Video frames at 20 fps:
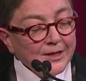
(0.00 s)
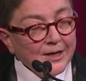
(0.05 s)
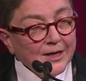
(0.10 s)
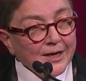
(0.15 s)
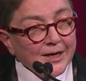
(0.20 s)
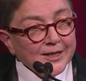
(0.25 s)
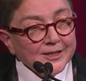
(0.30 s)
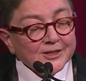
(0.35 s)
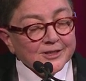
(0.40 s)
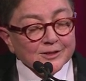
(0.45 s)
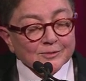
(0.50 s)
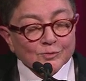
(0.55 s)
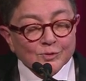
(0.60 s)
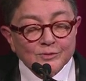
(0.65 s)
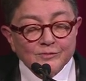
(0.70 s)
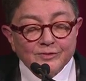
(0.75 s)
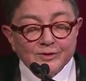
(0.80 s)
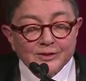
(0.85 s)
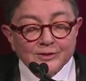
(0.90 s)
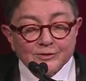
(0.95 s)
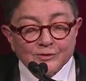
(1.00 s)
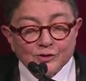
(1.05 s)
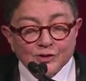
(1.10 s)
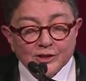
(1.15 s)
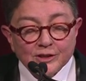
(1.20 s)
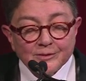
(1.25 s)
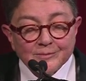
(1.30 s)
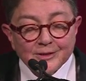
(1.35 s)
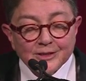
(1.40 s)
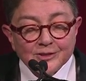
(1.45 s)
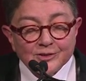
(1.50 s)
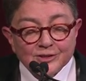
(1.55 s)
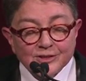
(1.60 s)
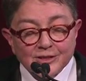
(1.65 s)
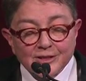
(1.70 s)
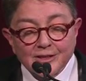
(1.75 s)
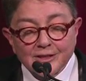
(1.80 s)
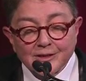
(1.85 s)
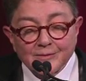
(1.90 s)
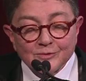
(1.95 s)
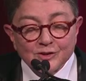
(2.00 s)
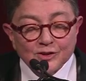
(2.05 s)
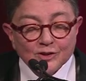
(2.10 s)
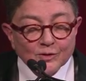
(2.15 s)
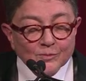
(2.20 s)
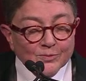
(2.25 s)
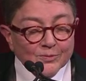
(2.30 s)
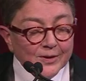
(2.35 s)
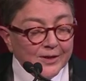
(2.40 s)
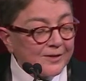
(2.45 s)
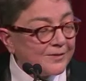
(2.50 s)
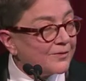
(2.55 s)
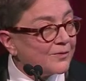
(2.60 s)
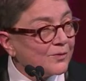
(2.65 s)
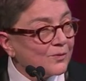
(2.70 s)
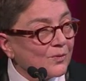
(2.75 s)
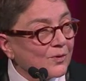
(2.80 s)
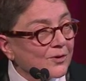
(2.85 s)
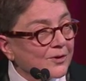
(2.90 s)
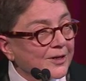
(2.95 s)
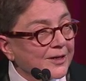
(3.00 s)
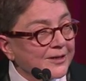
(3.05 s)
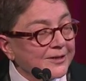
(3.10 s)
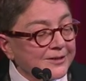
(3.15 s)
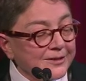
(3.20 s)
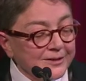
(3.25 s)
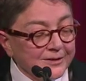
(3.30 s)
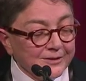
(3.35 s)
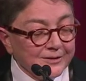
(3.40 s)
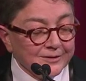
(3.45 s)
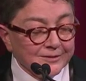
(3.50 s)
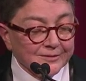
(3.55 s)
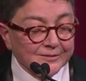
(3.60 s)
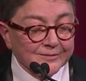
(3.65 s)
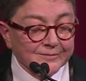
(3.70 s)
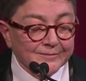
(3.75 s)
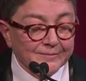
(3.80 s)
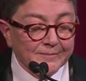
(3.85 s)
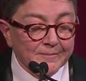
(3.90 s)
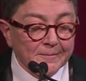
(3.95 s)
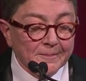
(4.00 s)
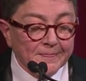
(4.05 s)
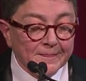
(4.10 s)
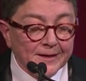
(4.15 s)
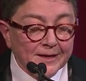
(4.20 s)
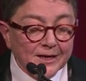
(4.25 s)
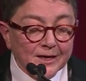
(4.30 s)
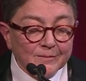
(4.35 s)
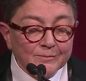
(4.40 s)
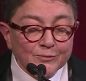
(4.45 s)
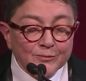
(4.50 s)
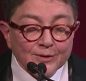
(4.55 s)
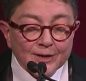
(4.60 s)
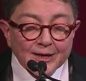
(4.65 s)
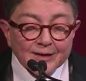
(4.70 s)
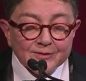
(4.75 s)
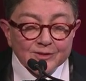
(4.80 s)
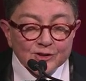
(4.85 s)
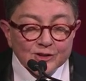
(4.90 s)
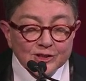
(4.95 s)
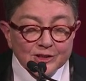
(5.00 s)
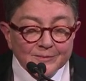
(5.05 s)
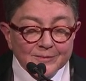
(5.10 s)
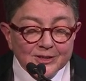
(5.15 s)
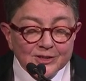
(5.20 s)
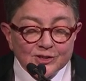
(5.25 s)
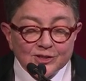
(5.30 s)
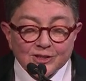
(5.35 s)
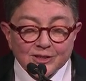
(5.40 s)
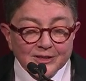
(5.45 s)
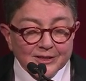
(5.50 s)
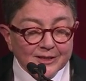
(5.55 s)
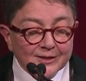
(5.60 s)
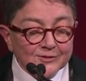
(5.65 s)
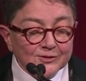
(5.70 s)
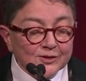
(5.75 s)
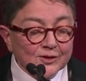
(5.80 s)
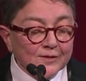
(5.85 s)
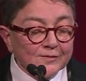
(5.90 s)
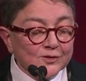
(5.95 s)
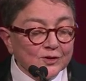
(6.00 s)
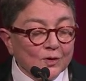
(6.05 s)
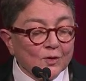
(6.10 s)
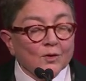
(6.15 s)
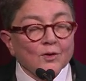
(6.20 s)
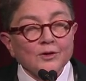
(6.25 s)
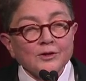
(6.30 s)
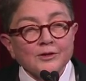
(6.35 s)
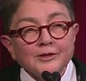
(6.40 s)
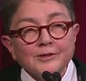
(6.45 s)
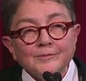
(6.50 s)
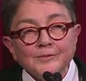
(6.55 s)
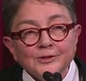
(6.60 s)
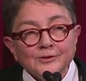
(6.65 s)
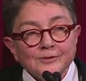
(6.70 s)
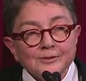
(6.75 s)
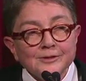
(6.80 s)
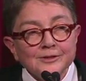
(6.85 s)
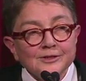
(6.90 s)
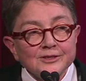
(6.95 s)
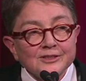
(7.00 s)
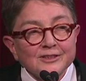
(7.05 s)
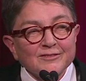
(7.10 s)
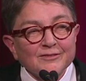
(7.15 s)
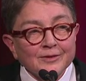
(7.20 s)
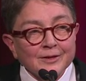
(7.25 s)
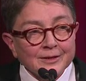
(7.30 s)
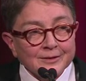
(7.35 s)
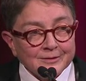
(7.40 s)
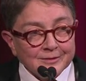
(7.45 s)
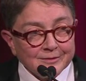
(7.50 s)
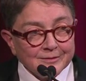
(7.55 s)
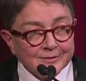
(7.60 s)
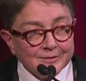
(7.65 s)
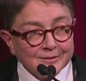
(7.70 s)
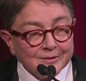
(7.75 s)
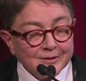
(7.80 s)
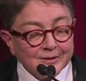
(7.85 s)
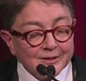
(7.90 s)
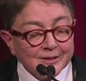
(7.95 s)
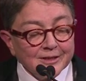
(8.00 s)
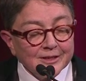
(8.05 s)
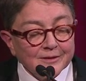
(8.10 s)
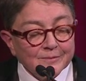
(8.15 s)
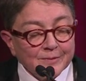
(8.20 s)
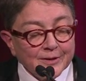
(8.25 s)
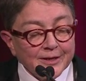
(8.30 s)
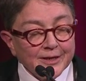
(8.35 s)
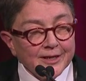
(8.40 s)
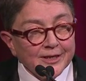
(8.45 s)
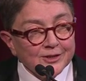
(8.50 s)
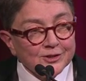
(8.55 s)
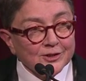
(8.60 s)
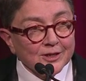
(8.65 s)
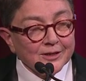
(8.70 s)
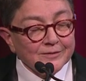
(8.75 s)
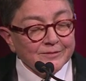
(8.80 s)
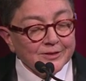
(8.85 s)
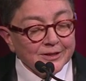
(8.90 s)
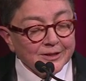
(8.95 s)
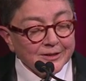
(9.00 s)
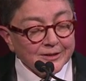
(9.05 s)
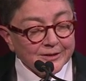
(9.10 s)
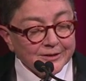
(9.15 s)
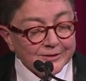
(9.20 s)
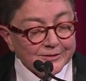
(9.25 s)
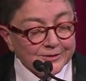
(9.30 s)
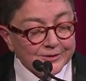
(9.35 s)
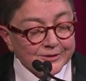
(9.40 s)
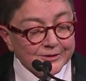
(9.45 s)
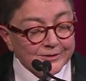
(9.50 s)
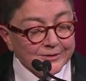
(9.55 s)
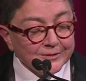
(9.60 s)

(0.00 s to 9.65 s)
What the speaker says: I still revere GMHC, and I'm so proud of the work I did here. I'm proud that GMHC now serves all communities affected by HIV/AIDS.